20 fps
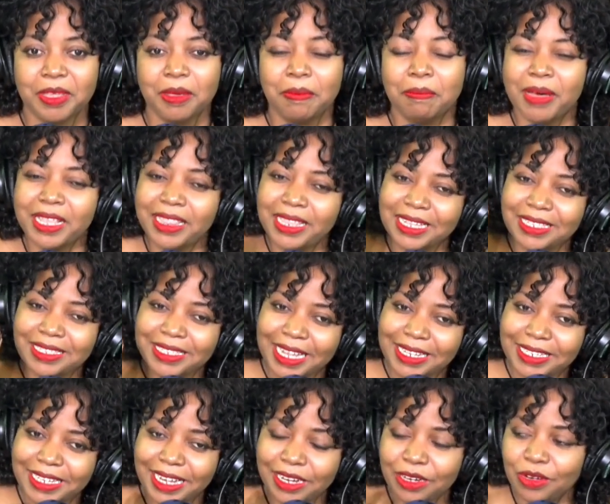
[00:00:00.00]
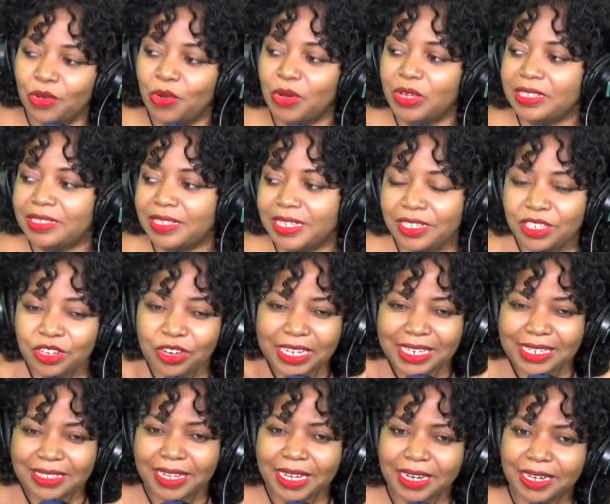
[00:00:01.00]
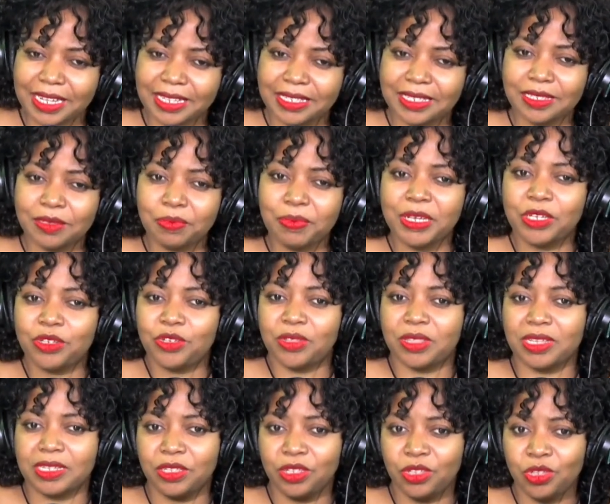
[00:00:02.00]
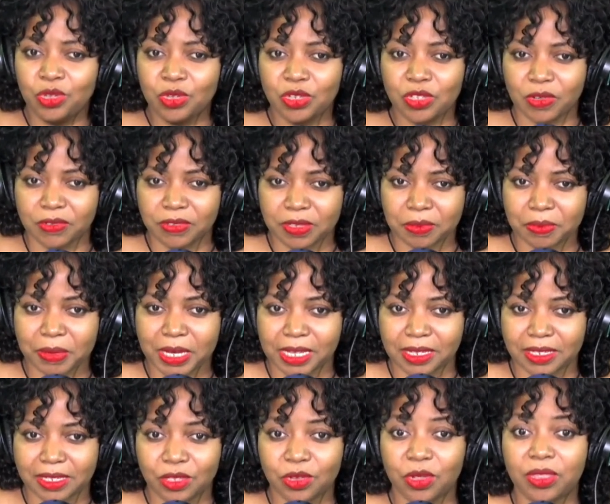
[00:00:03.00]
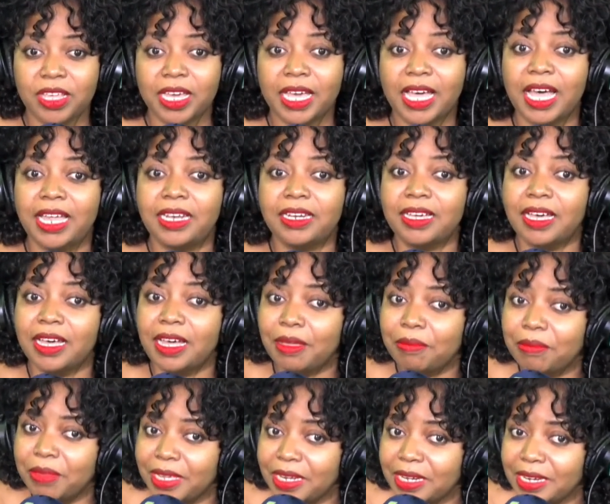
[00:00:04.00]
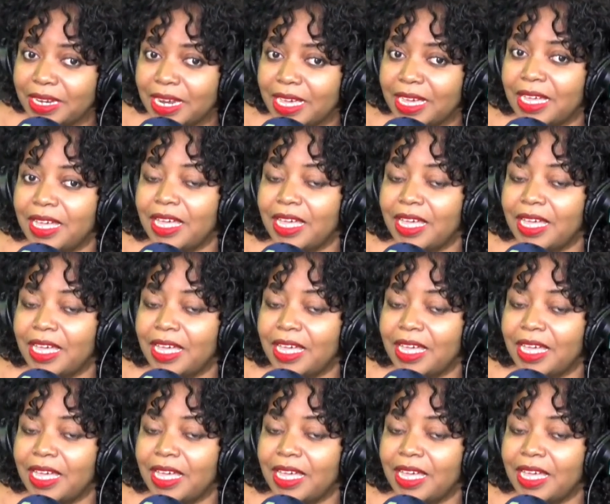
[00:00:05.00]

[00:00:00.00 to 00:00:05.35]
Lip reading: But there are certain, because interior designers speak to the use of space, so they can come in.